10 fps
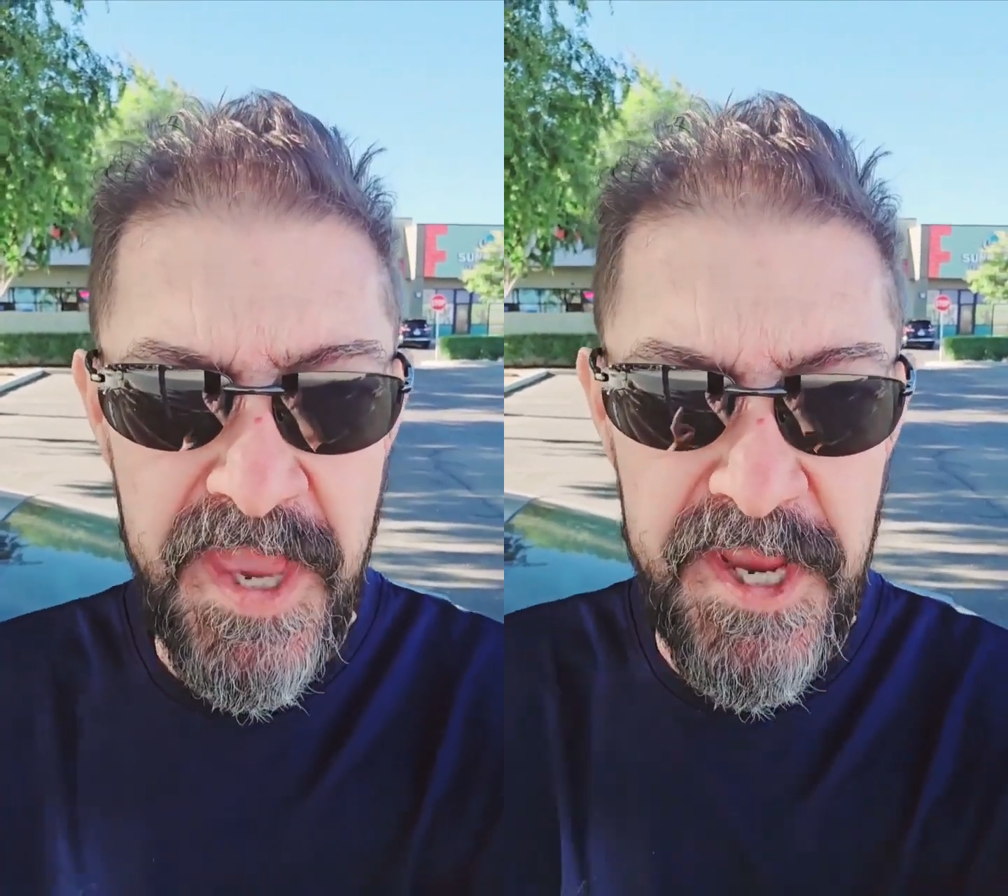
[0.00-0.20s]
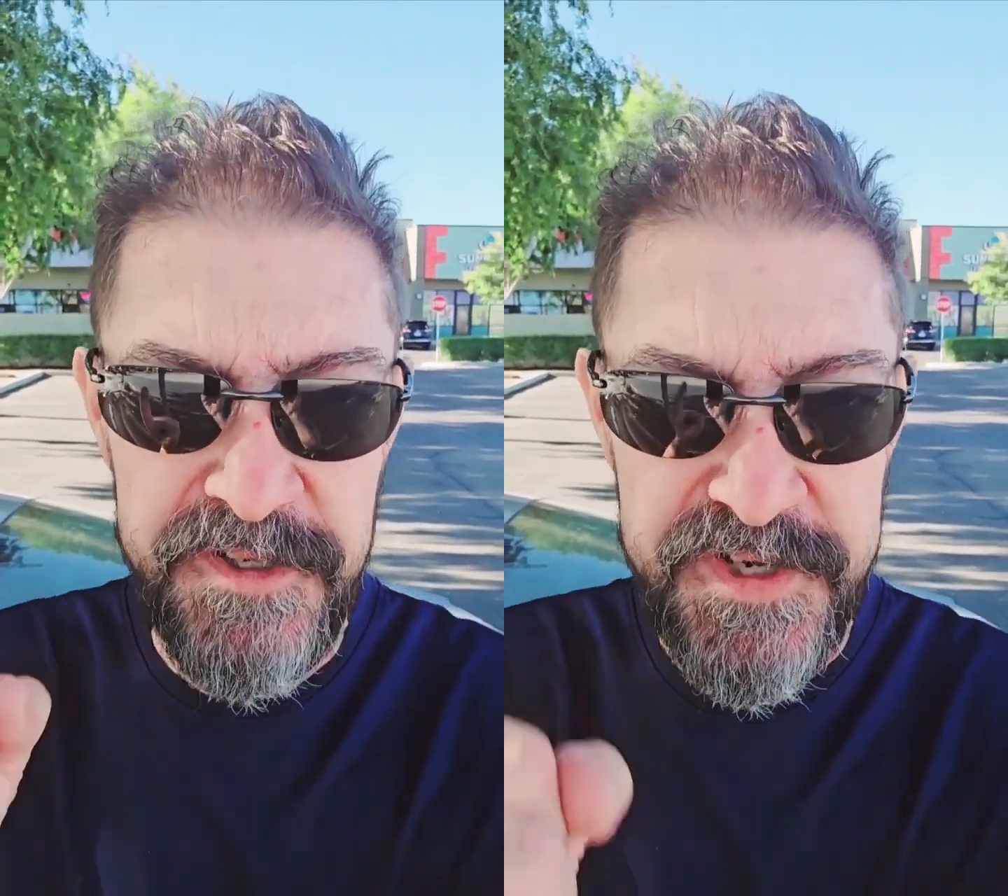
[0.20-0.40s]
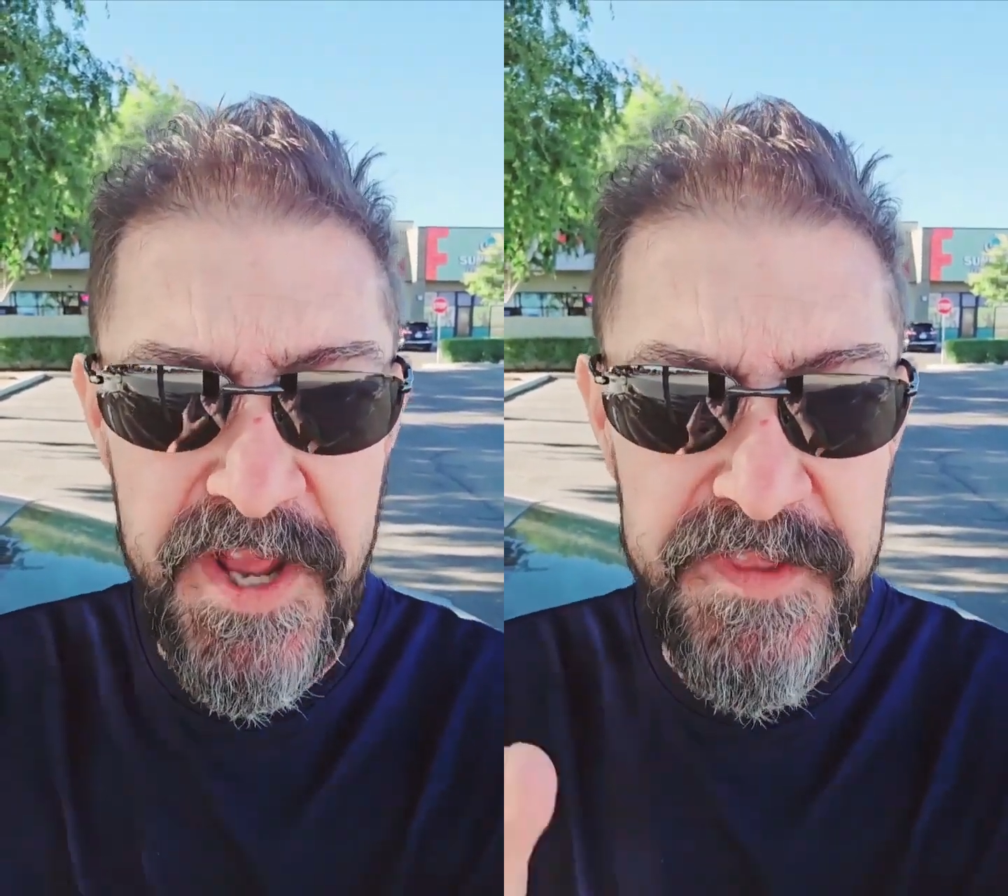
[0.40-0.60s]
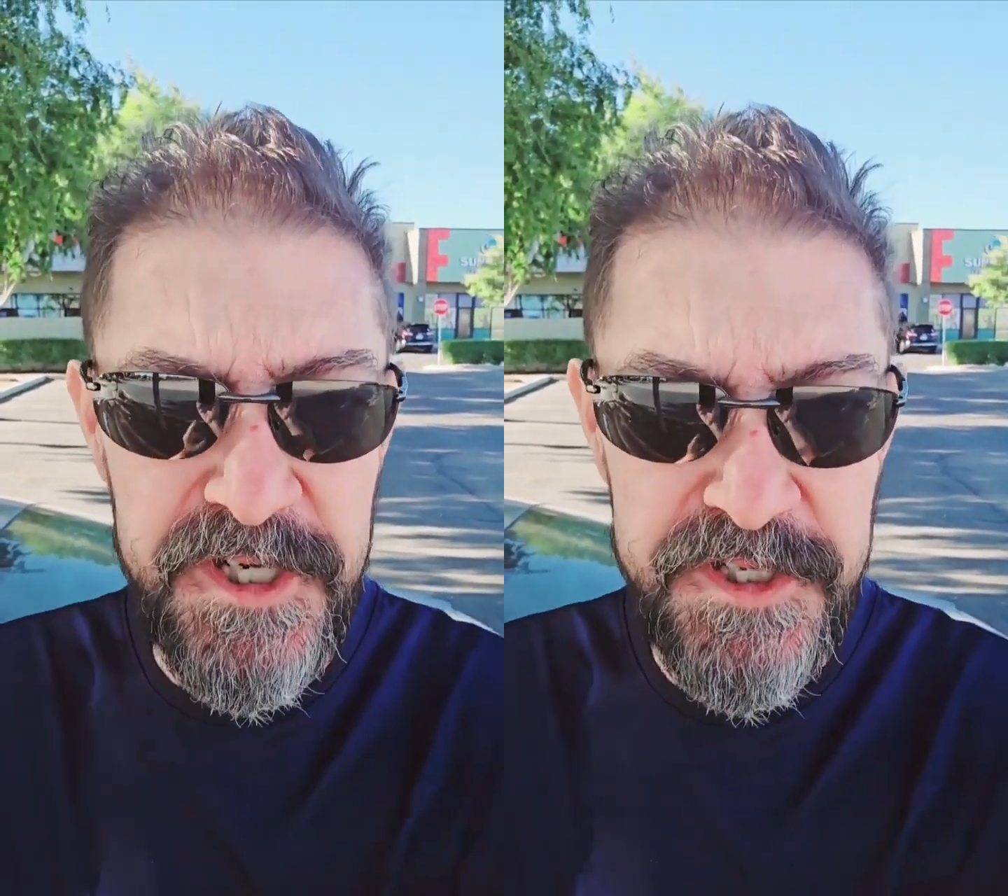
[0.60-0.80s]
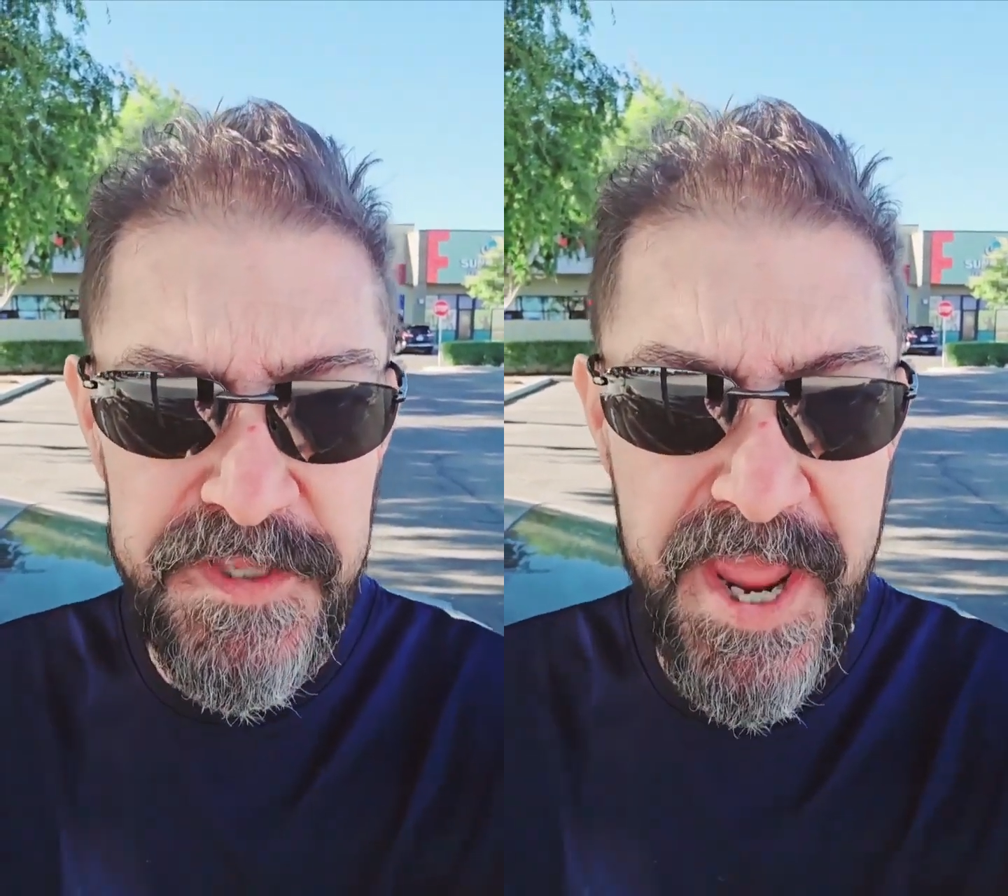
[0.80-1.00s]
His
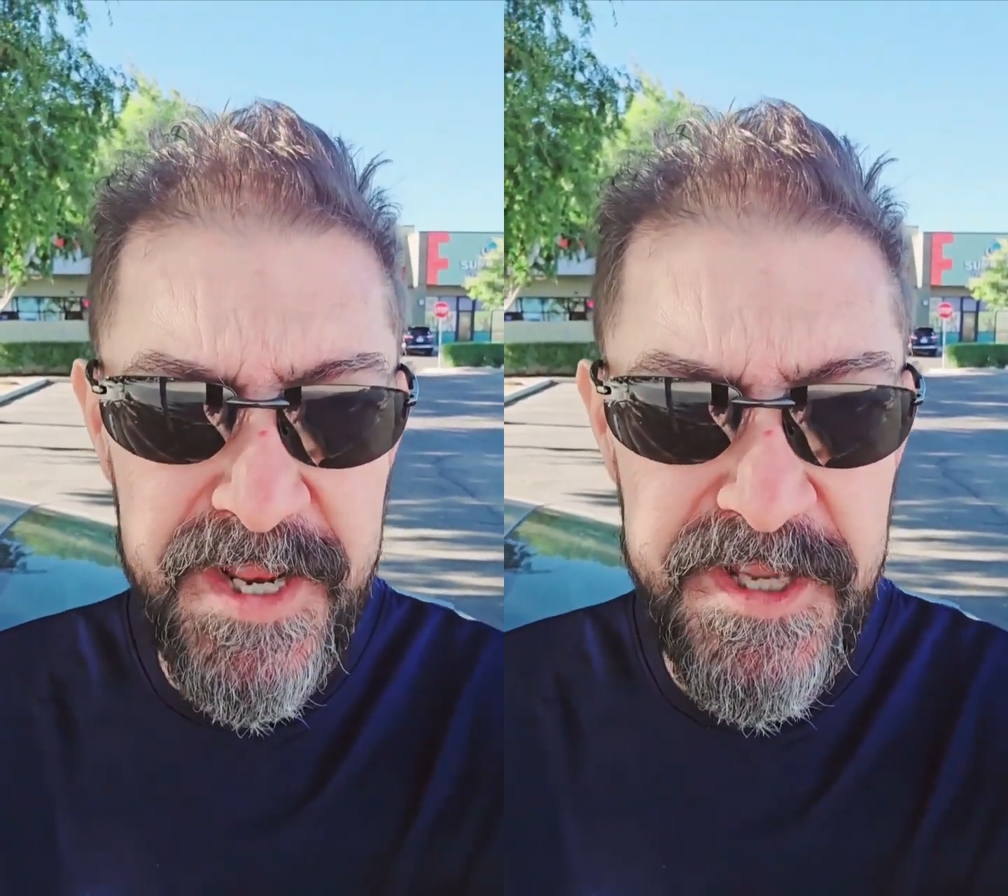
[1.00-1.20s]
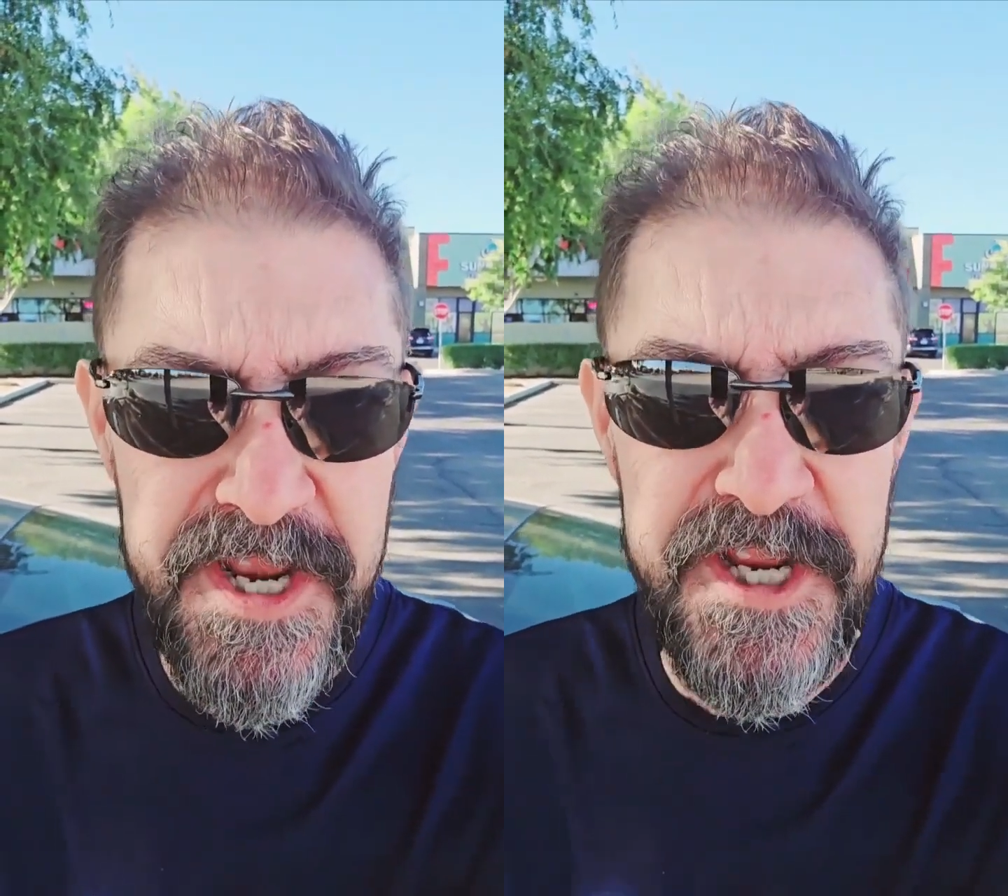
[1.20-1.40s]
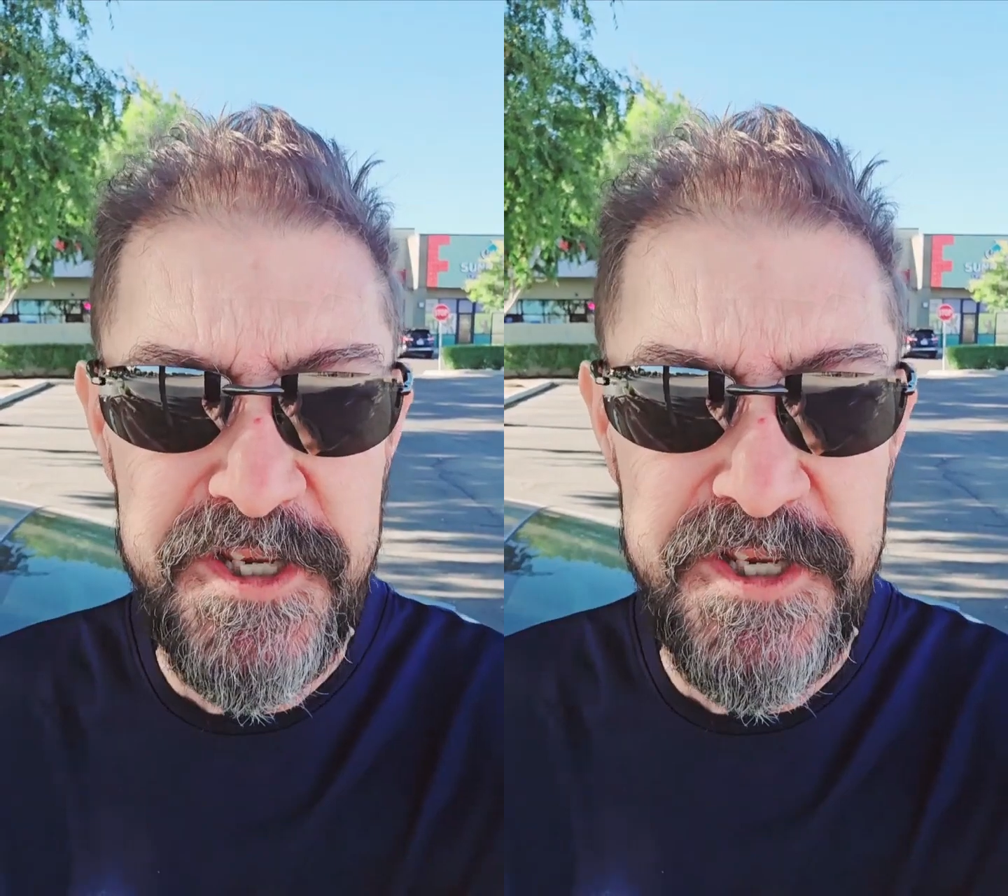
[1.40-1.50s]
understanding